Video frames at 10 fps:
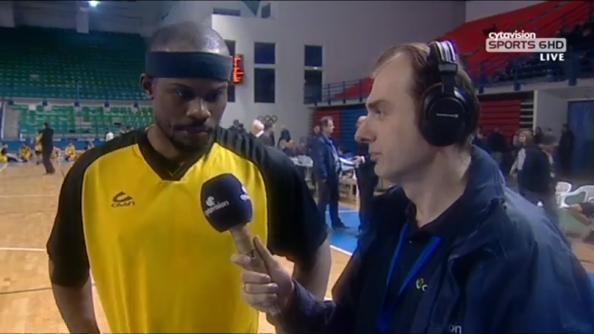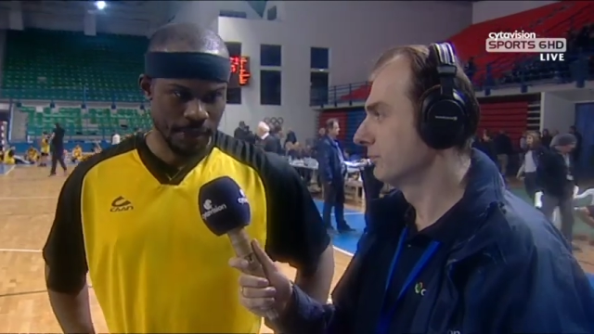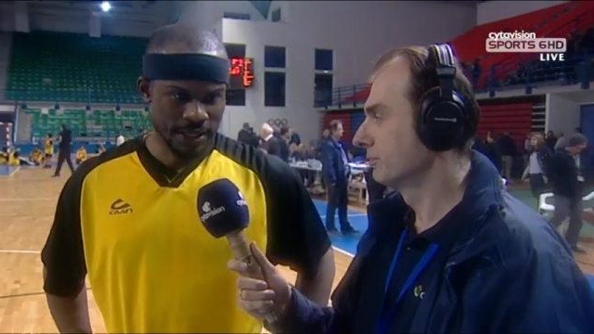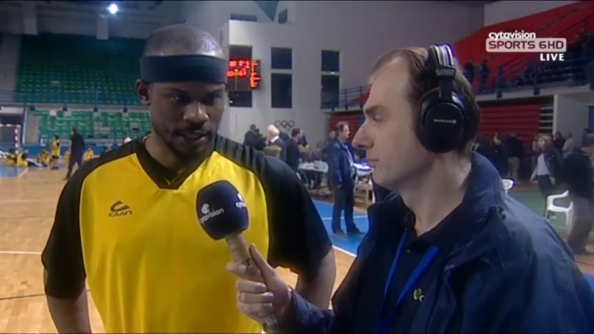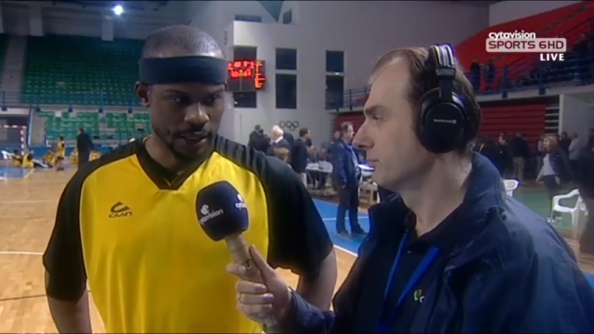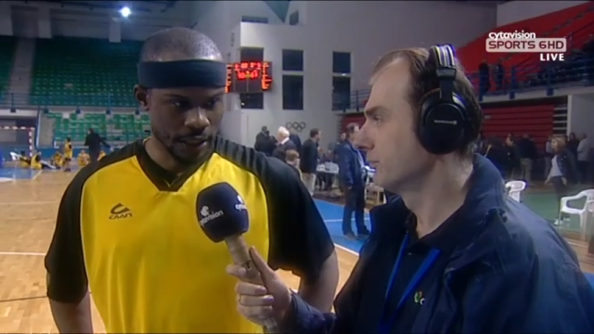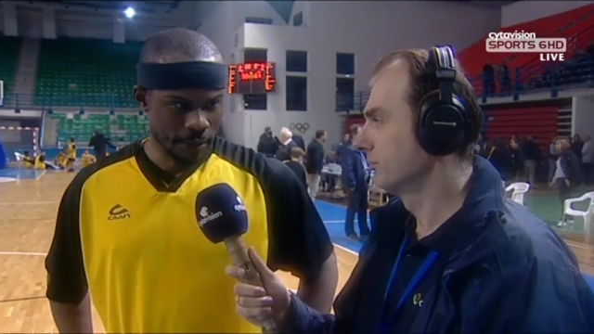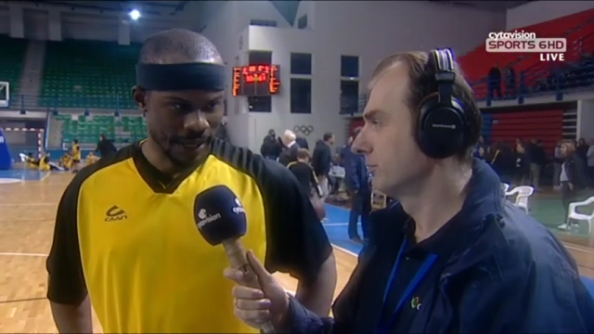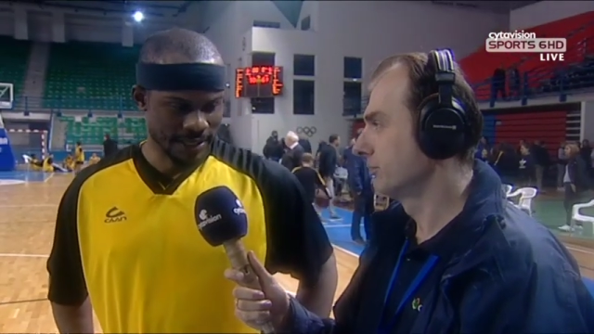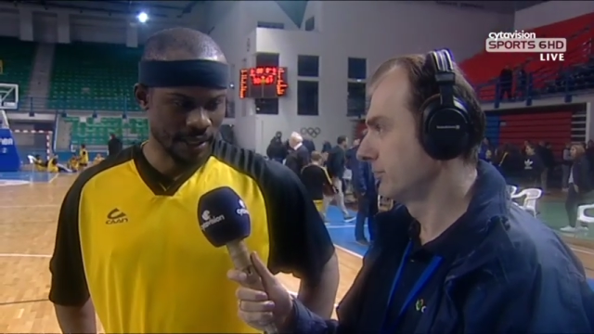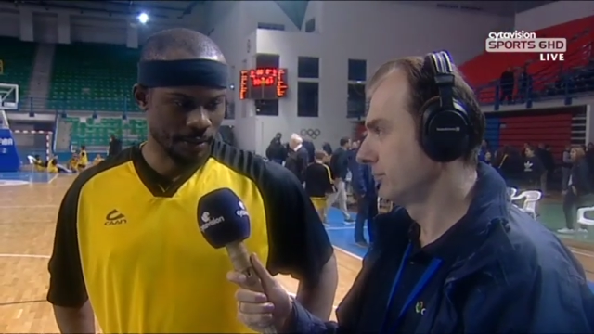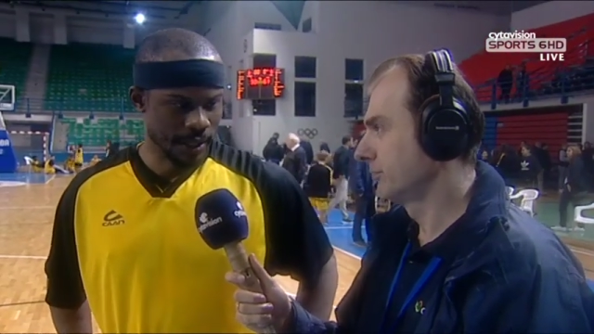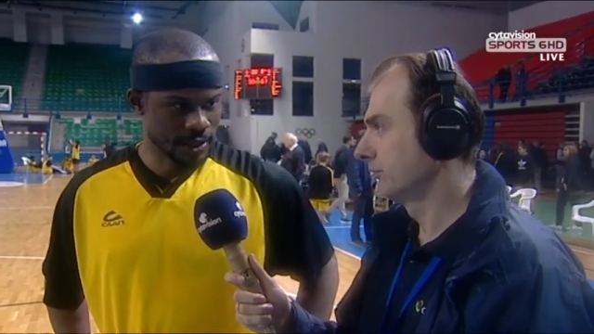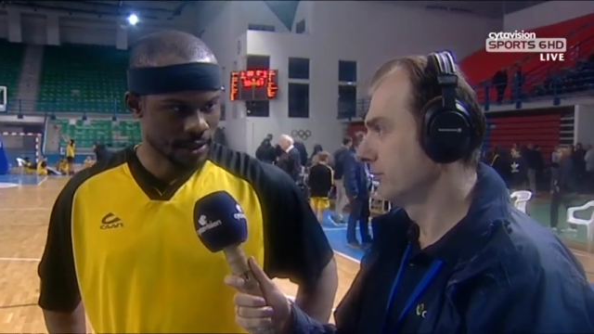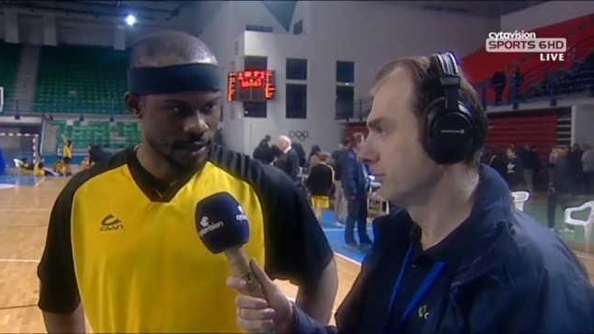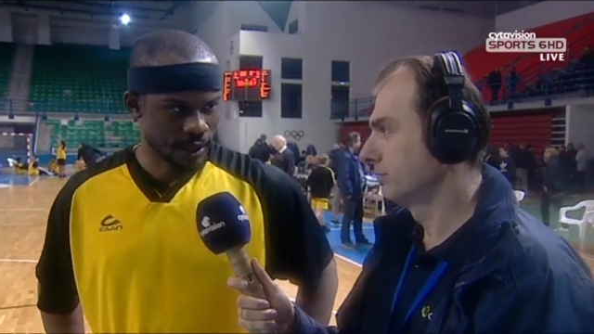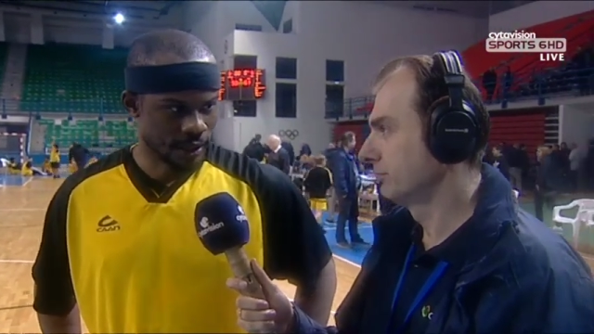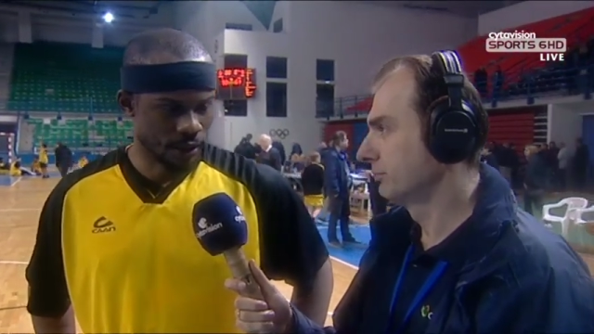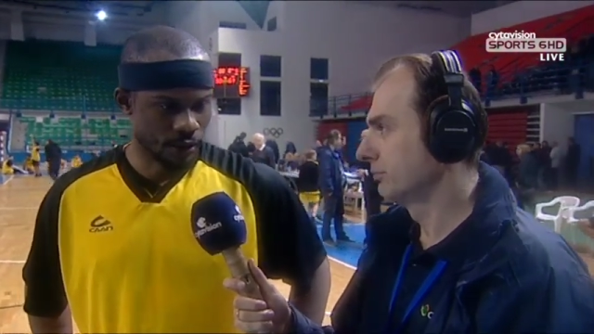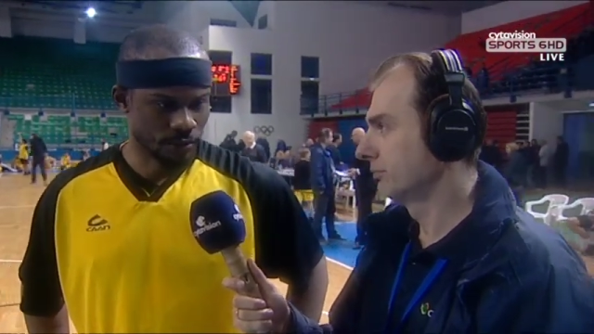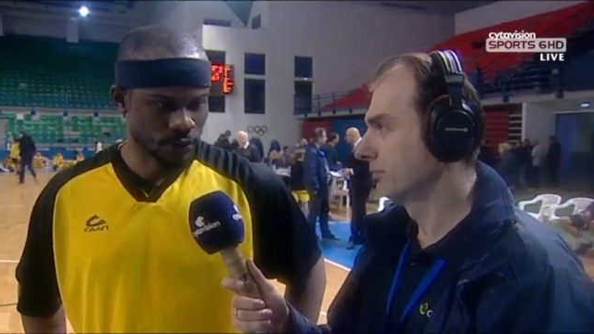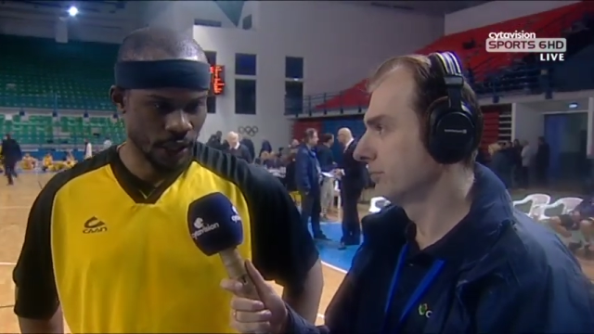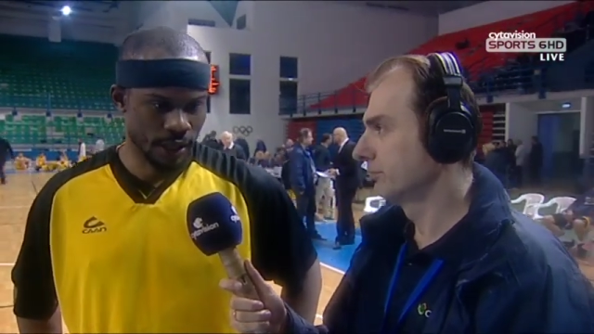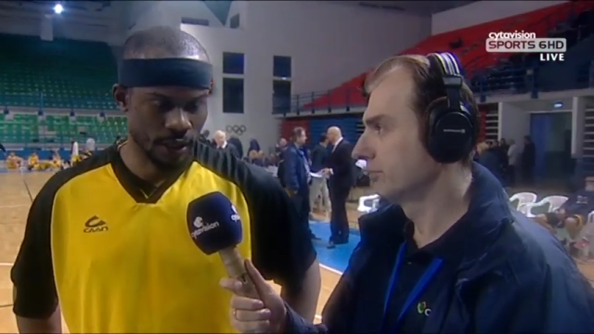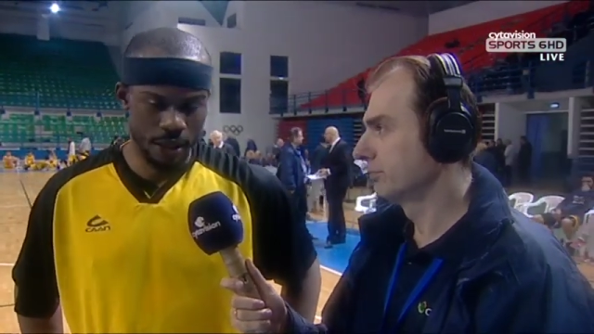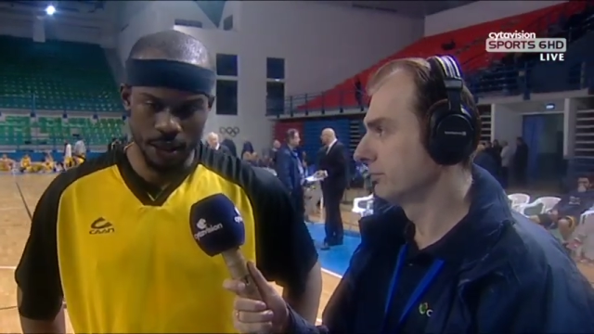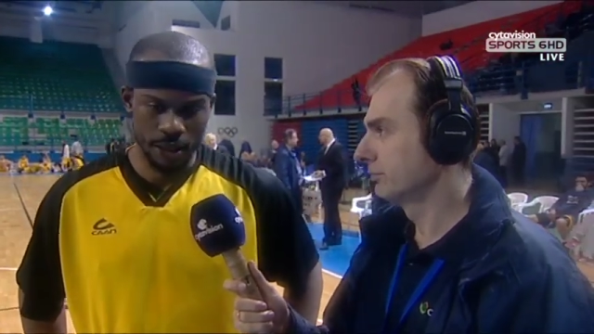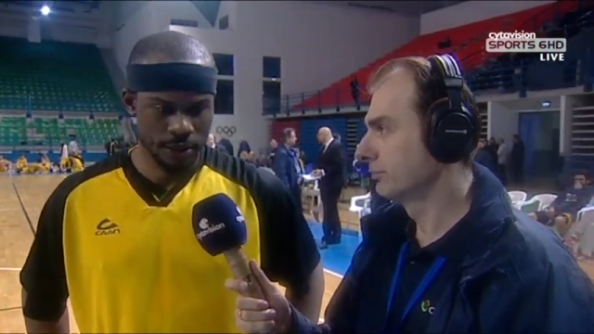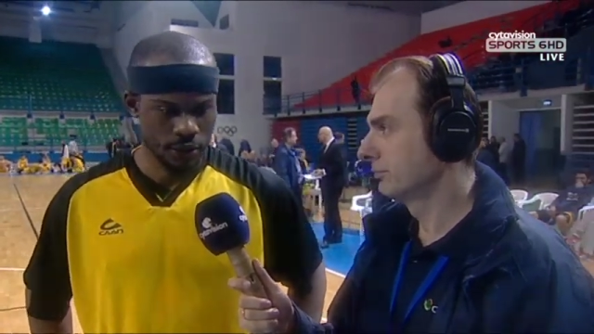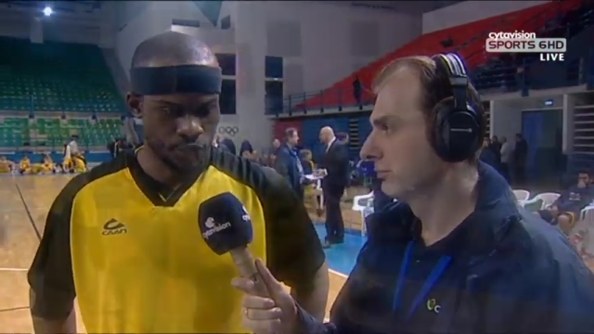Speaker 1: basically lead my teammates and um, trying to, uh,